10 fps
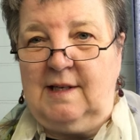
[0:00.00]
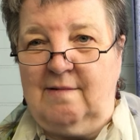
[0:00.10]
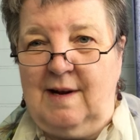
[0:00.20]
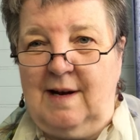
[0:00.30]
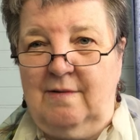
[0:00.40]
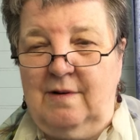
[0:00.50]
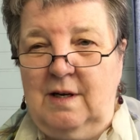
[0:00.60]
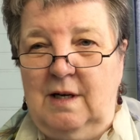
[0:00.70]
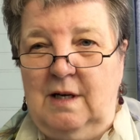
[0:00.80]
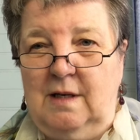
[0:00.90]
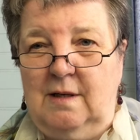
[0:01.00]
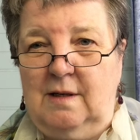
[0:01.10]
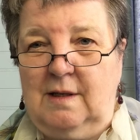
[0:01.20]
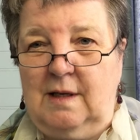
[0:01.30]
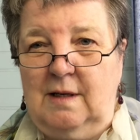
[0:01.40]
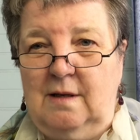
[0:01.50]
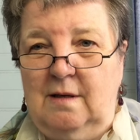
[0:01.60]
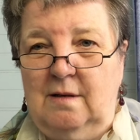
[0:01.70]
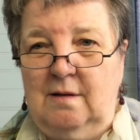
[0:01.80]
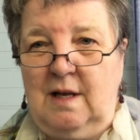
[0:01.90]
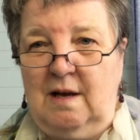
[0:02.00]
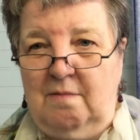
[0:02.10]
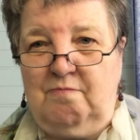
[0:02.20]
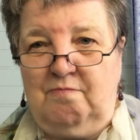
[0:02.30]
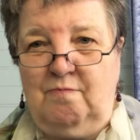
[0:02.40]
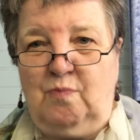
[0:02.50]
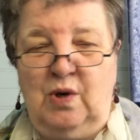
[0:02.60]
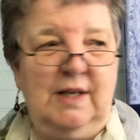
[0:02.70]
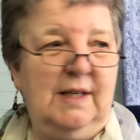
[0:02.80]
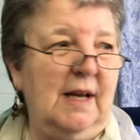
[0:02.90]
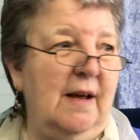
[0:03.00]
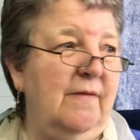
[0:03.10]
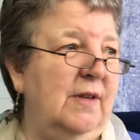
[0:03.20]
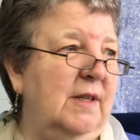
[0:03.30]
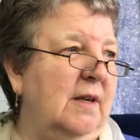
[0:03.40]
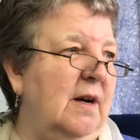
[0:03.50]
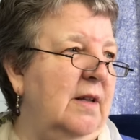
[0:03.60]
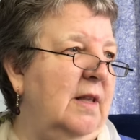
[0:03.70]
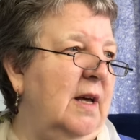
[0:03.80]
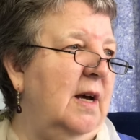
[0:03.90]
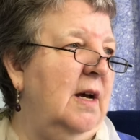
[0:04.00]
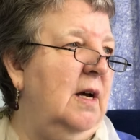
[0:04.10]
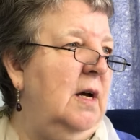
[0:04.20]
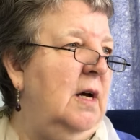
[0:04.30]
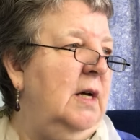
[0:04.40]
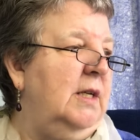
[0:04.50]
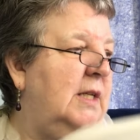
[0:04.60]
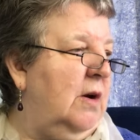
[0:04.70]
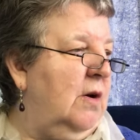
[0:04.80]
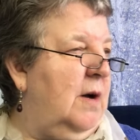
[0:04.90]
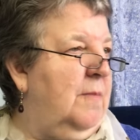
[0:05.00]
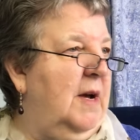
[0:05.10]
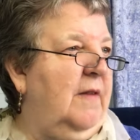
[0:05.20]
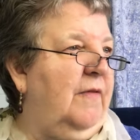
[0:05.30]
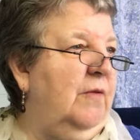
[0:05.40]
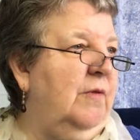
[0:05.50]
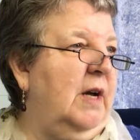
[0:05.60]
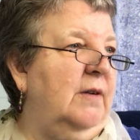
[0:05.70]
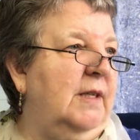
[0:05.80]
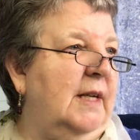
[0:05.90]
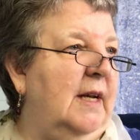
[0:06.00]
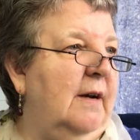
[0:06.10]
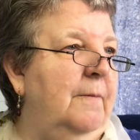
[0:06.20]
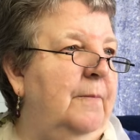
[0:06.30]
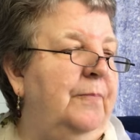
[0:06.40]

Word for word: around and uh, they're pretty safe inside there. So I made a few notes here.